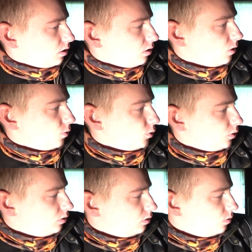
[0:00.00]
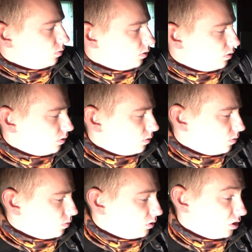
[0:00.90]
go on,
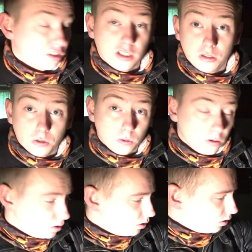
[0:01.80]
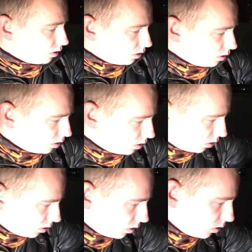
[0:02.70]
which is kind of cool.
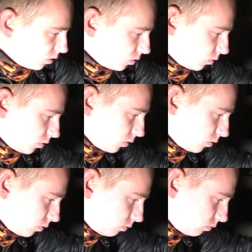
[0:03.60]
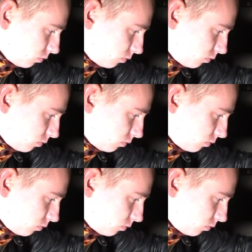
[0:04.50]
Mm.